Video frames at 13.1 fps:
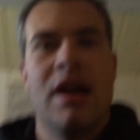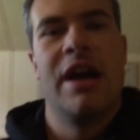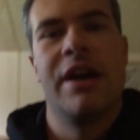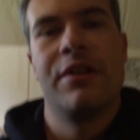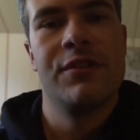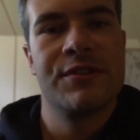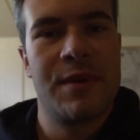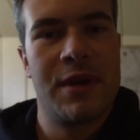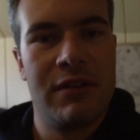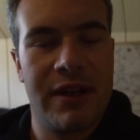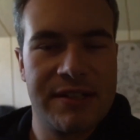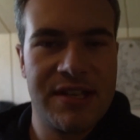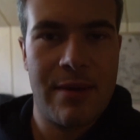I know there's been a
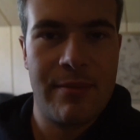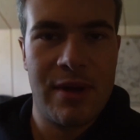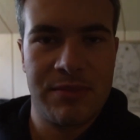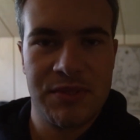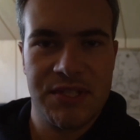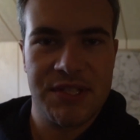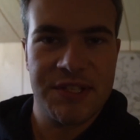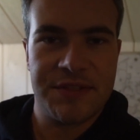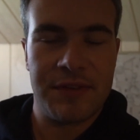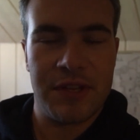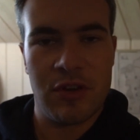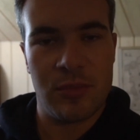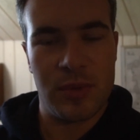lot of time lapses in this
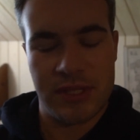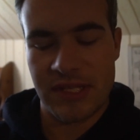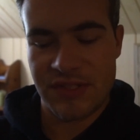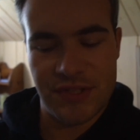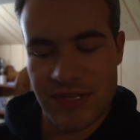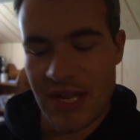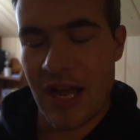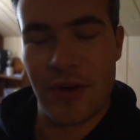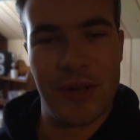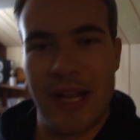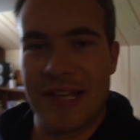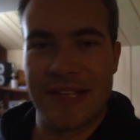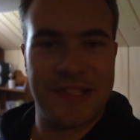video, but that's just how
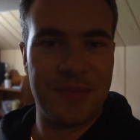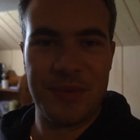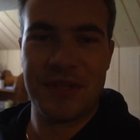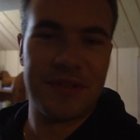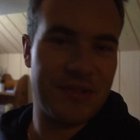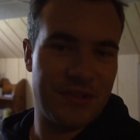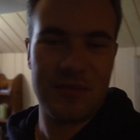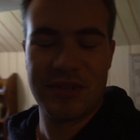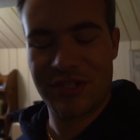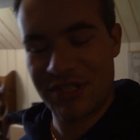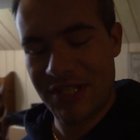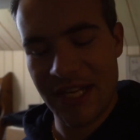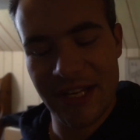it has to be. There's so
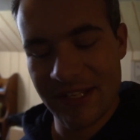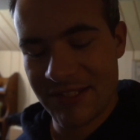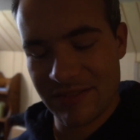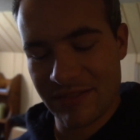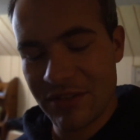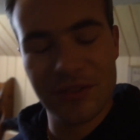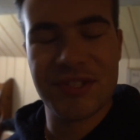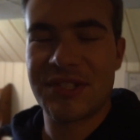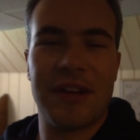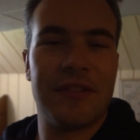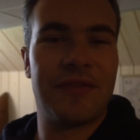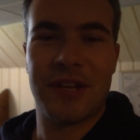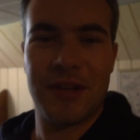much tedious little
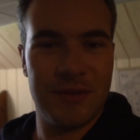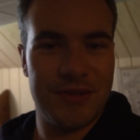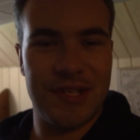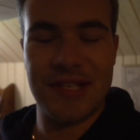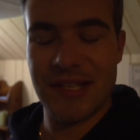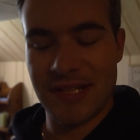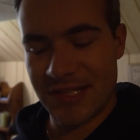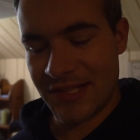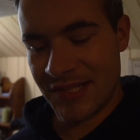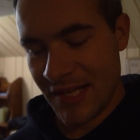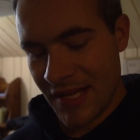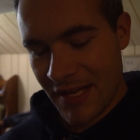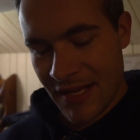stuff that goes into this.
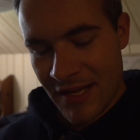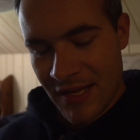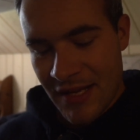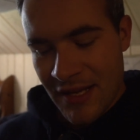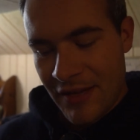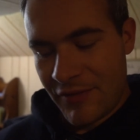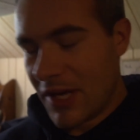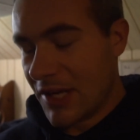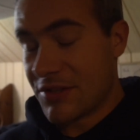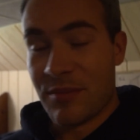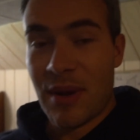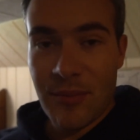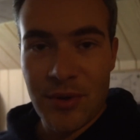If you
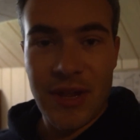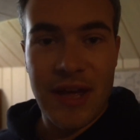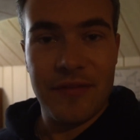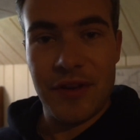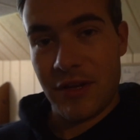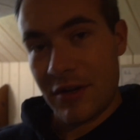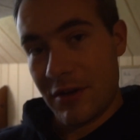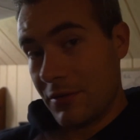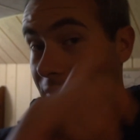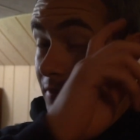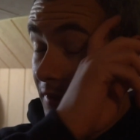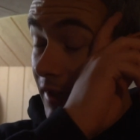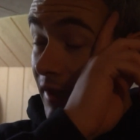guys remember that video,
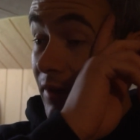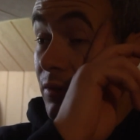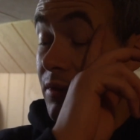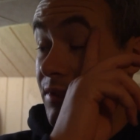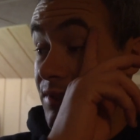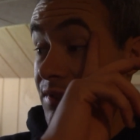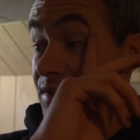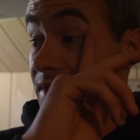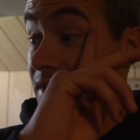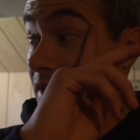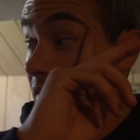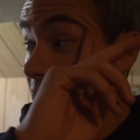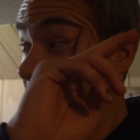it was
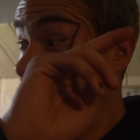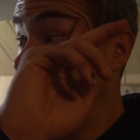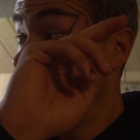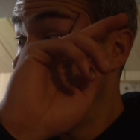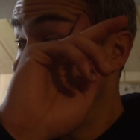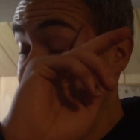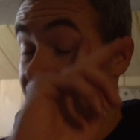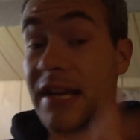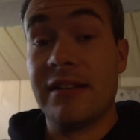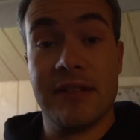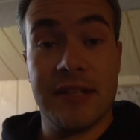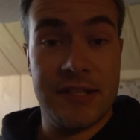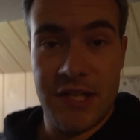
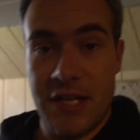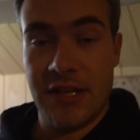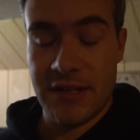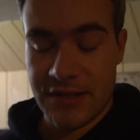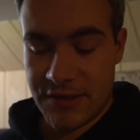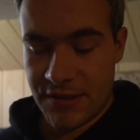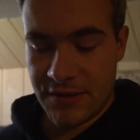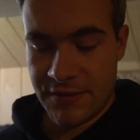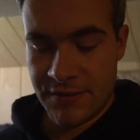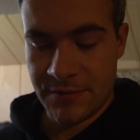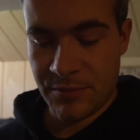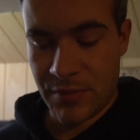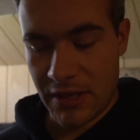insanely tedious.
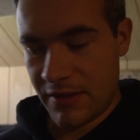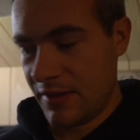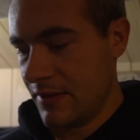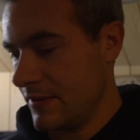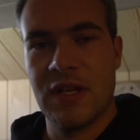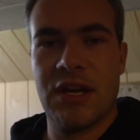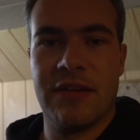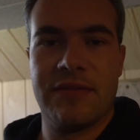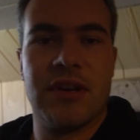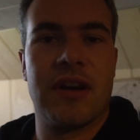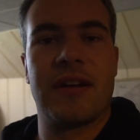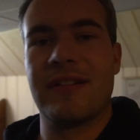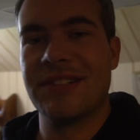But enough
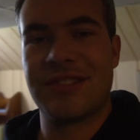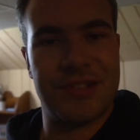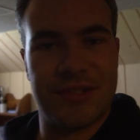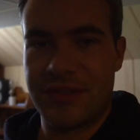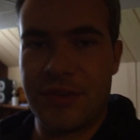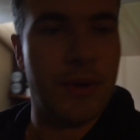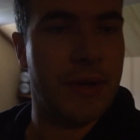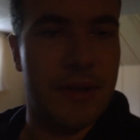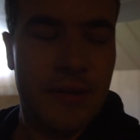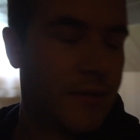talking, let's just do it.